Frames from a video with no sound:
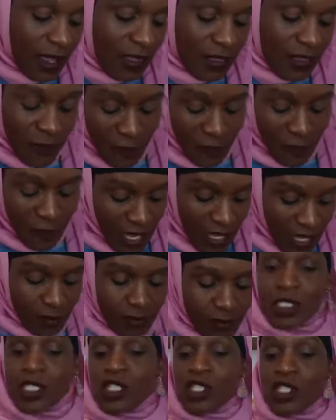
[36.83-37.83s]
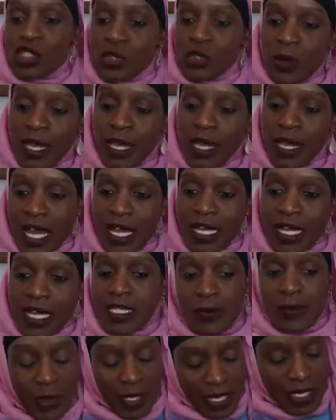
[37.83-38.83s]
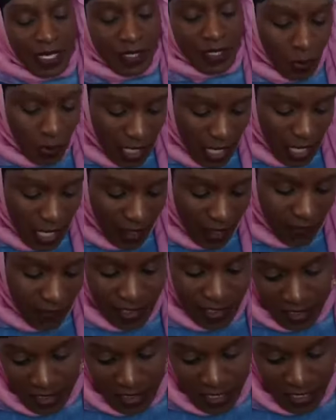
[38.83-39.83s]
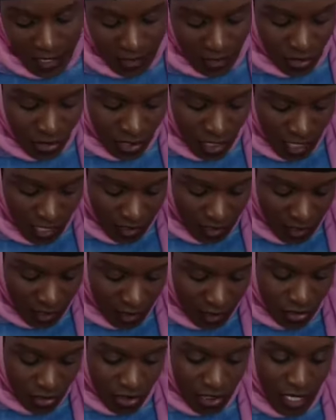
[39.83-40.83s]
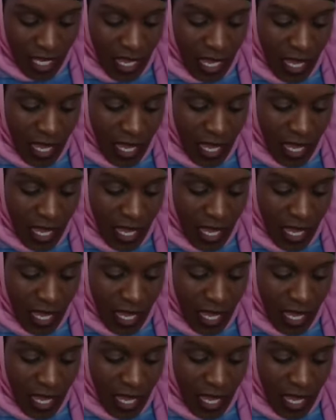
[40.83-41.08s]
other fam to join us because we have a detox challenge.